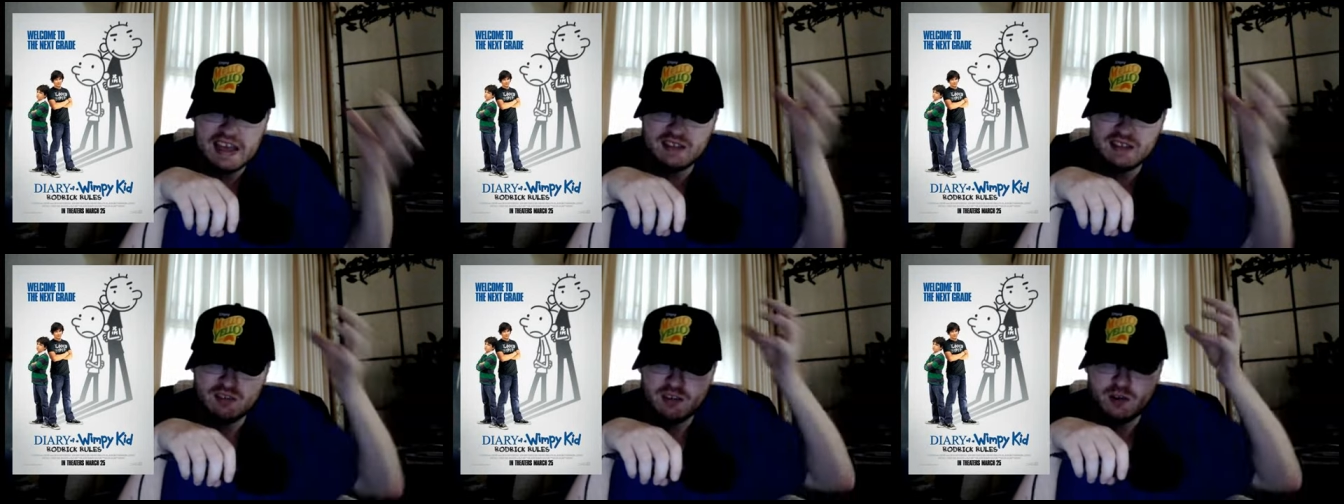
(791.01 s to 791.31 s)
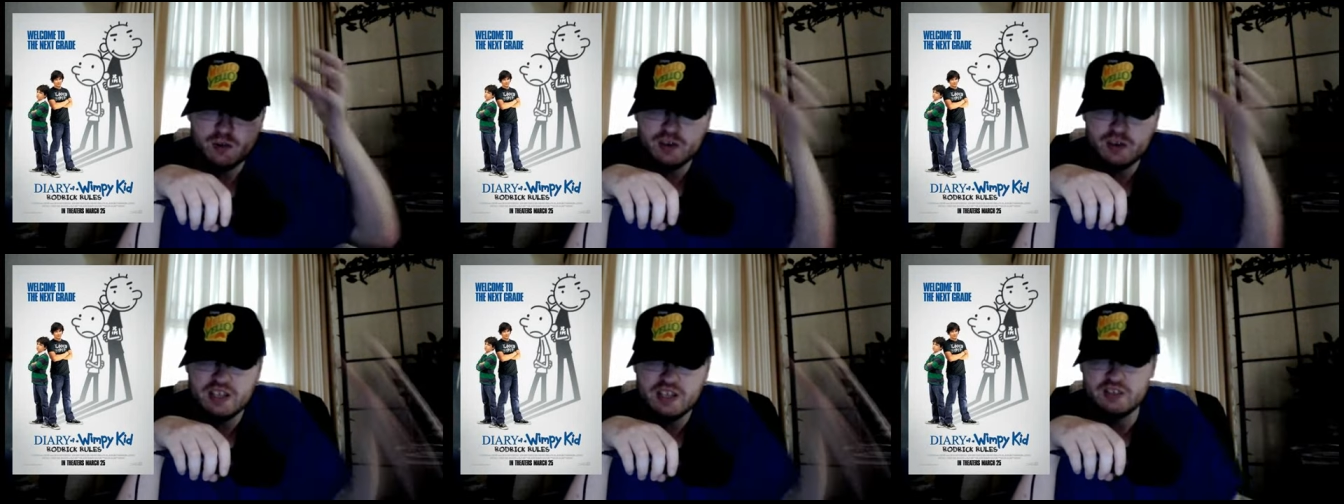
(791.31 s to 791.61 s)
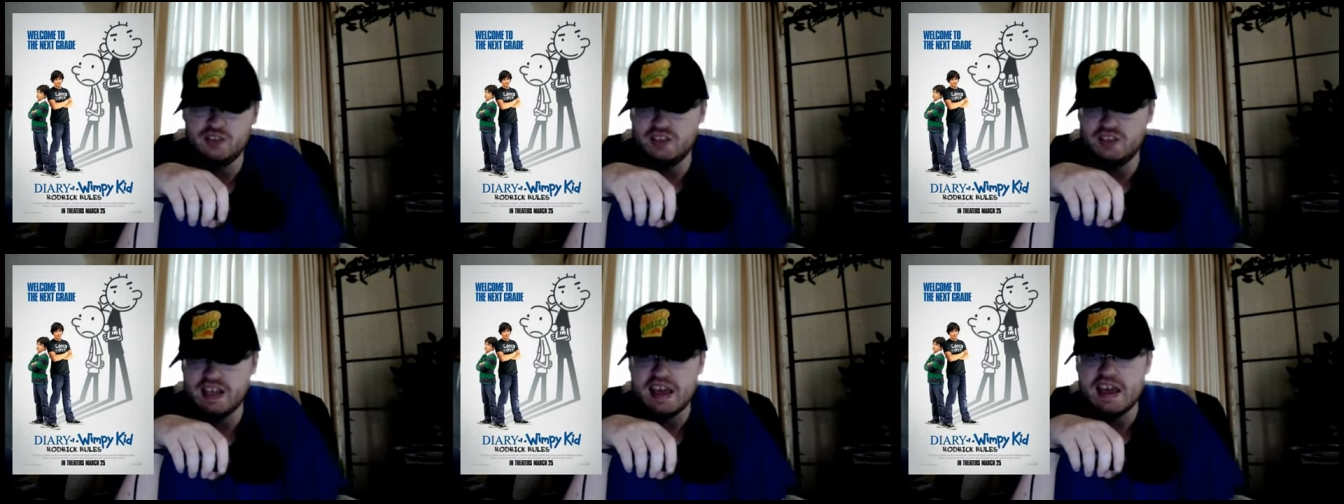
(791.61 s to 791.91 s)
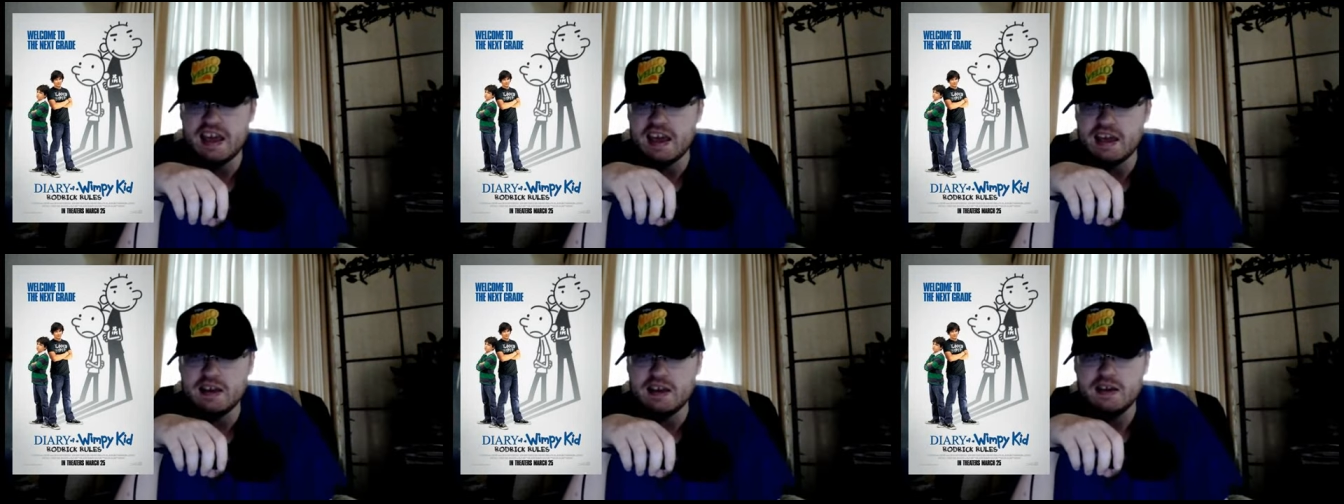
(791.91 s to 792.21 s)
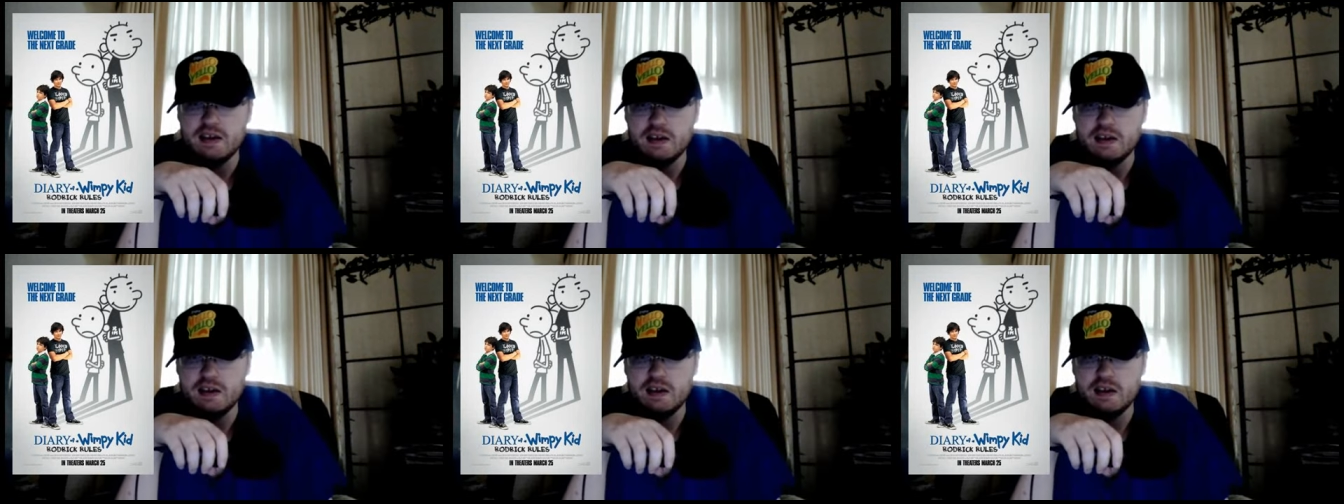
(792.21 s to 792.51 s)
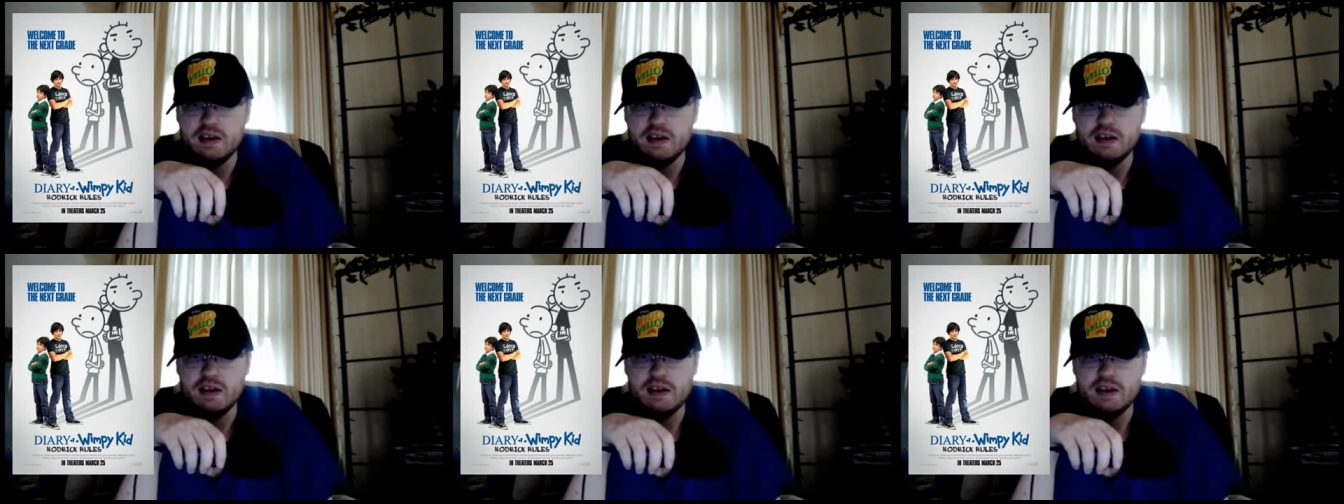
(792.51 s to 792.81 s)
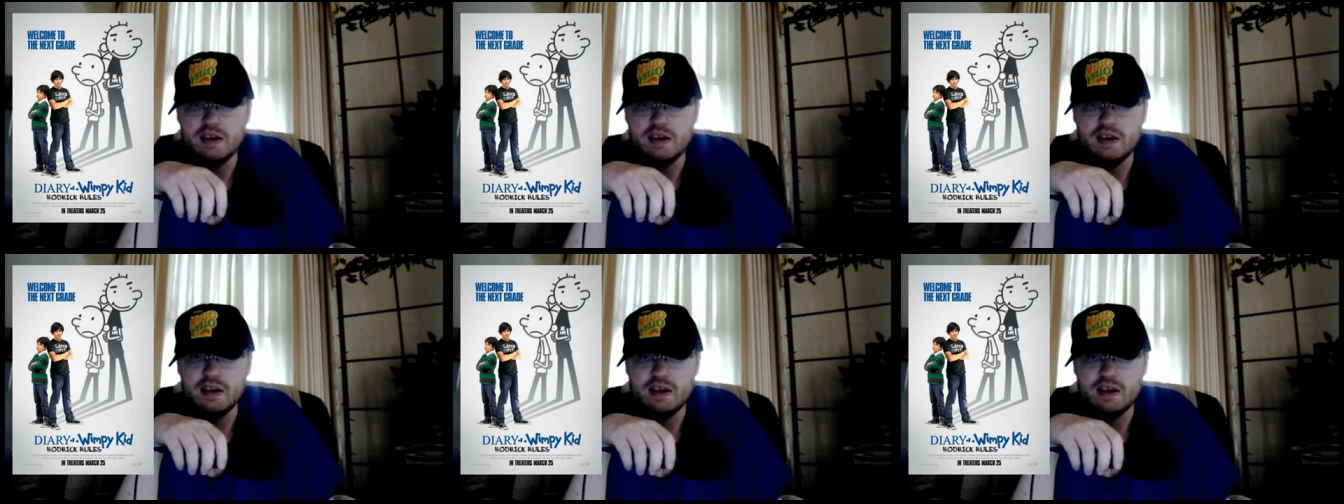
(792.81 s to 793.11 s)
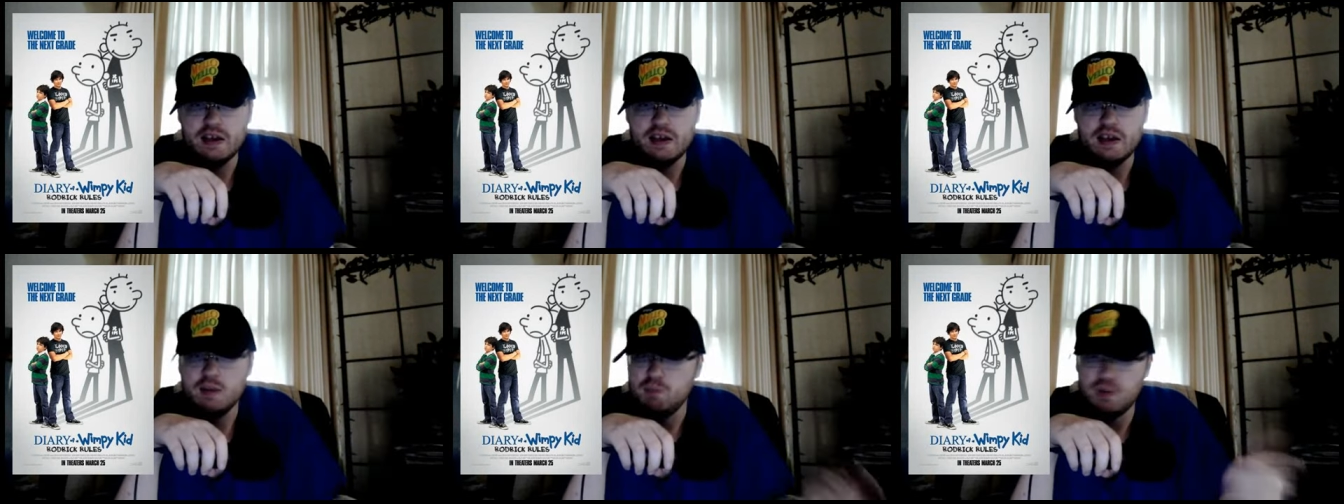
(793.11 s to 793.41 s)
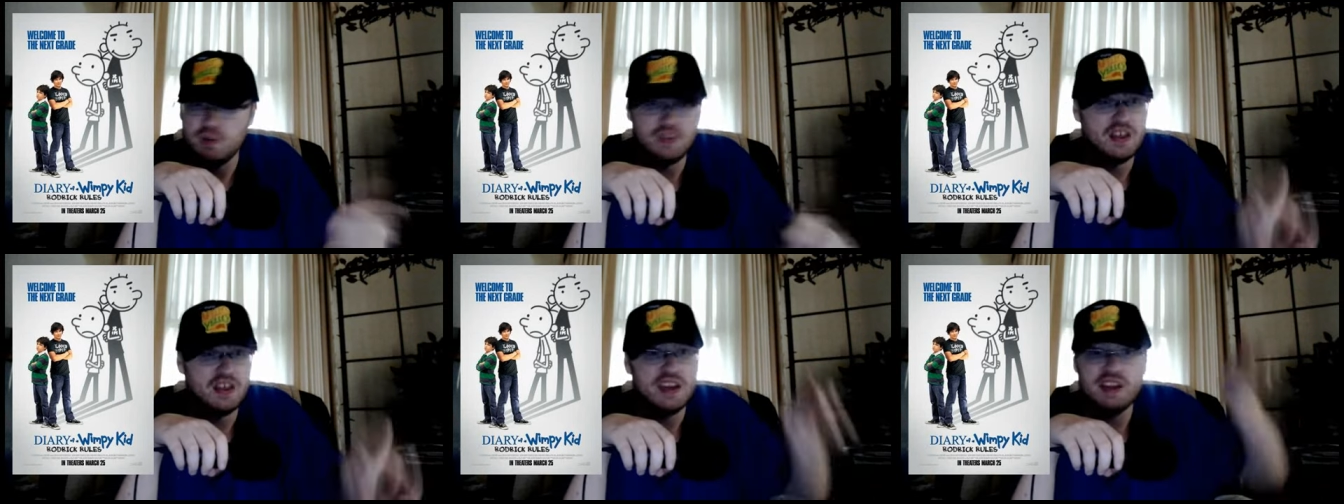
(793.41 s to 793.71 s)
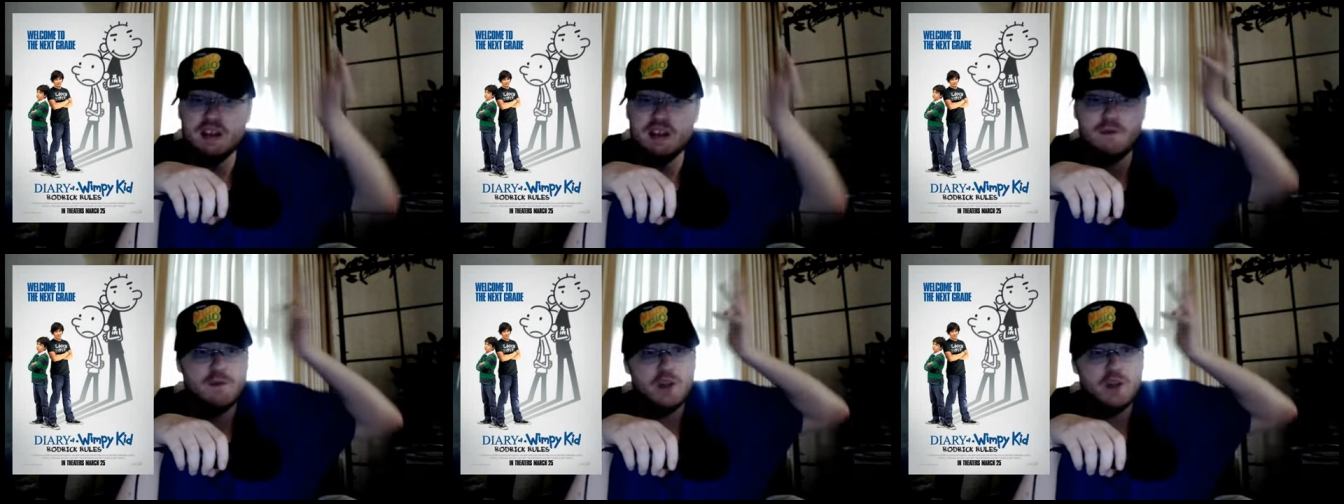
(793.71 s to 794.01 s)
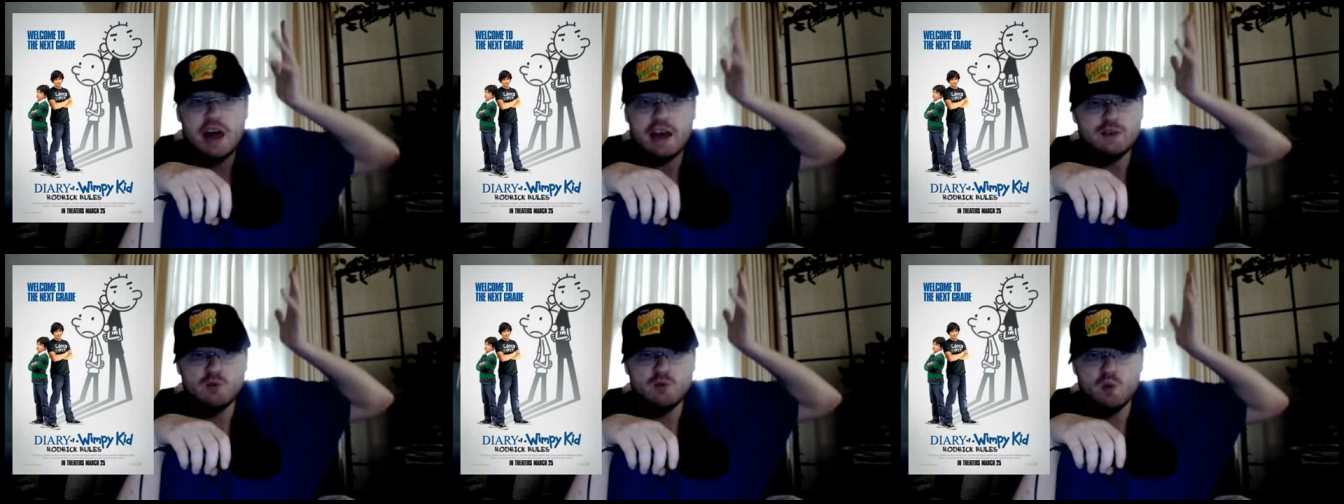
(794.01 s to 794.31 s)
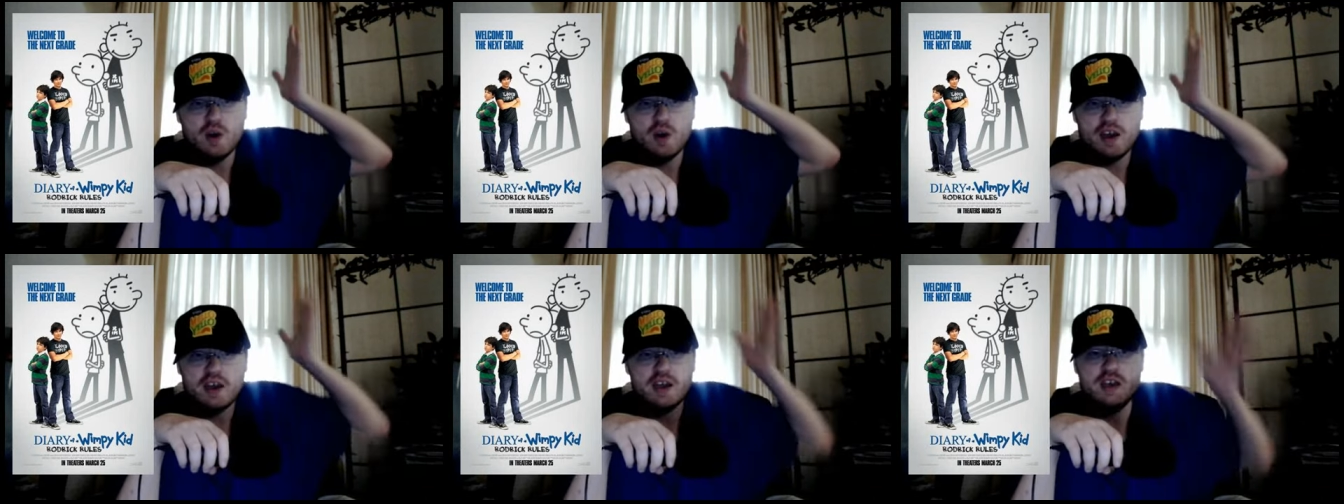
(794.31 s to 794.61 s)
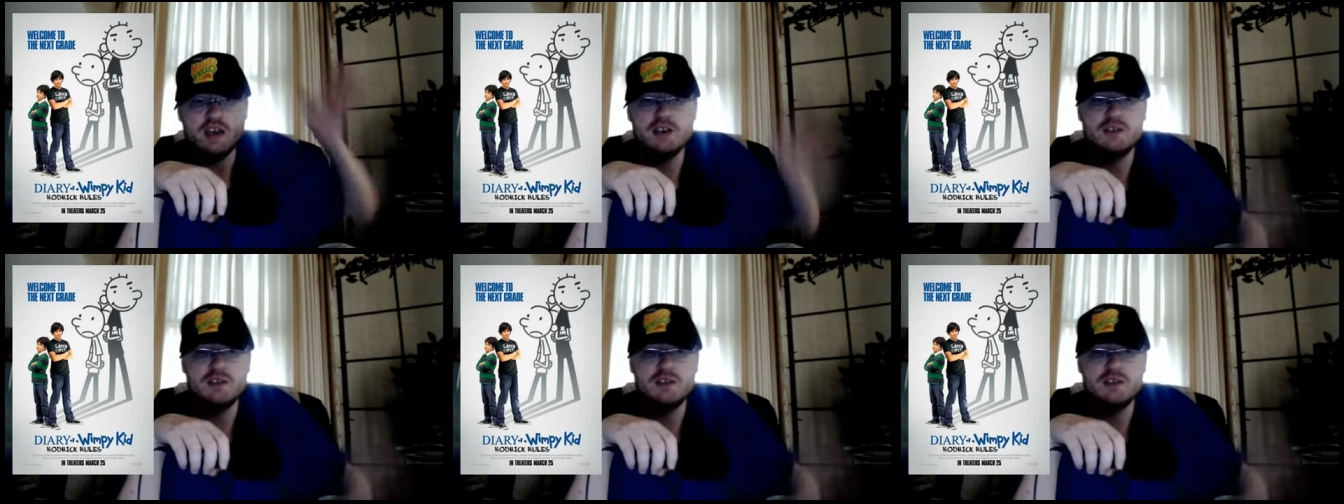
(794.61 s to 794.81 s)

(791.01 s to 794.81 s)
Literally, it's dead. But then it flies away.